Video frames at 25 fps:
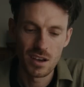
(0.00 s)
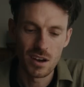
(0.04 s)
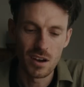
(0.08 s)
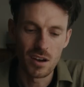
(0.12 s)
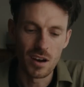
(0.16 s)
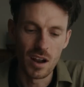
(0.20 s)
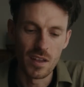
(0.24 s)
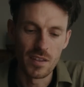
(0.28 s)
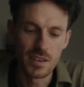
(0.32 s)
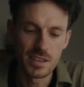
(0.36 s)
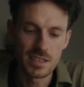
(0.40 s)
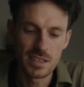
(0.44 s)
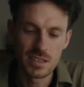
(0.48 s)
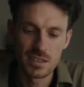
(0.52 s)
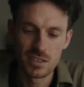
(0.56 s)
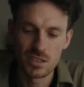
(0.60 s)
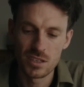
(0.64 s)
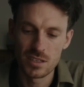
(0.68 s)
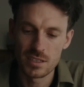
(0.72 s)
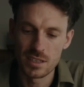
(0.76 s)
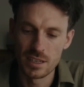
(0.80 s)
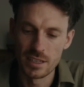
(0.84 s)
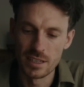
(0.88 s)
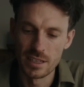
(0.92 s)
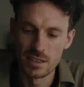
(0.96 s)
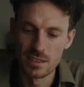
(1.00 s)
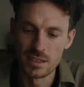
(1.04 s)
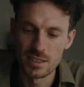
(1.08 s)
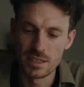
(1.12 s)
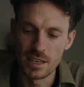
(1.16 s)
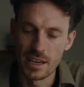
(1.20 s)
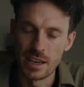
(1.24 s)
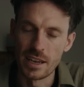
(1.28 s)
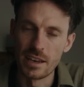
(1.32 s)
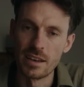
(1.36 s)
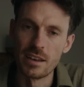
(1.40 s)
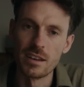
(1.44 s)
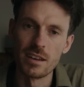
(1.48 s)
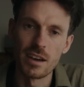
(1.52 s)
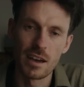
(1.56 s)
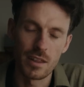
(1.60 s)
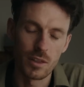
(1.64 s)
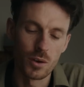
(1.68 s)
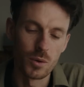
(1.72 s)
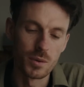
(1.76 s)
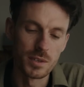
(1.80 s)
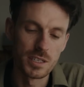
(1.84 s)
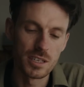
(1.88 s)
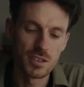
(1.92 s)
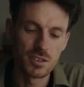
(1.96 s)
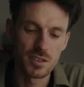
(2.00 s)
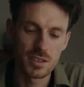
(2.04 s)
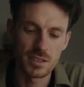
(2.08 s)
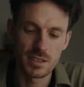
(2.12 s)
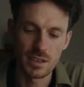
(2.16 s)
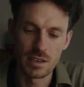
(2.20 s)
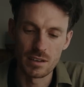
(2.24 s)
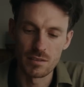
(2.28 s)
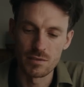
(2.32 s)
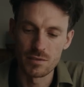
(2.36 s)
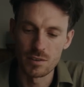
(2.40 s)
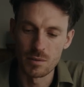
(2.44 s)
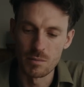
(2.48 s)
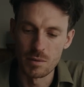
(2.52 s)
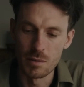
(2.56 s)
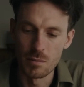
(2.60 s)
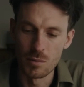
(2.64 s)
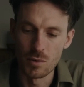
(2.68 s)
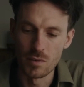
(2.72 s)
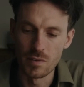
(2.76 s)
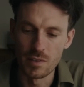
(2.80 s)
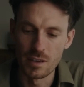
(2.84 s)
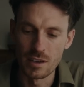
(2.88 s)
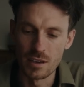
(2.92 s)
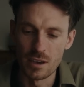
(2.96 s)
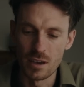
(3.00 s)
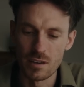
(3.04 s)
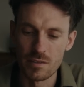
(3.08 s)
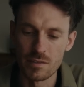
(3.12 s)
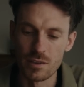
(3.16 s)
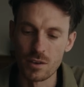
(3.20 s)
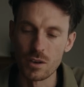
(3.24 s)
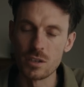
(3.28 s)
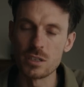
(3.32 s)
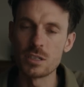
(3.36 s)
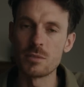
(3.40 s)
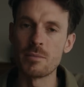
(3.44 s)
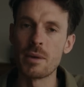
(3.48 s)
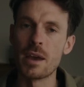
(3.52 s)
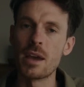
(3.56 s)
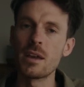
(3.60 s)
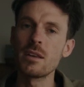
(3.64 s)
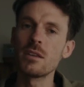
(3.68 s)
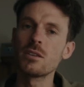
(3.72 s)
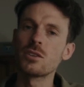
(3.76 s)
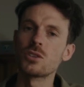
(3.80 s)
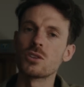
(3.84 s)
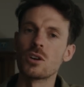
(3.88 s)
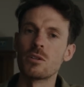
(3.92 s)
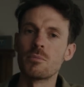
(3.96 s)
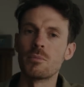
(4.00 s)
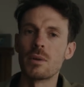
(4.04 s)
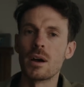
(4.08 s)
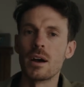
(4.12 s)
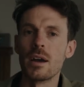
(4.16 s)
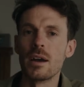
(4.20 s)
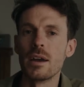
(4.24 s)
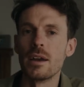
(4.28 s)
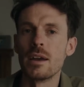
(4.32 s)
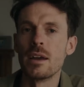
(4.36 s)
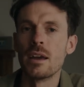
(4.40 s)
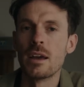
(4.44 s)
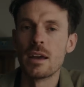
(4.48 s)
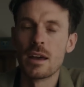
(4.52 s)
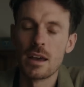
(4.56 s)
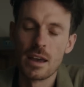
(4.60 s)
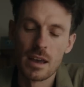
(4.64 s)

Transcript: Alright, this is just a little scene I thought was interesting from the movie First Man, shot by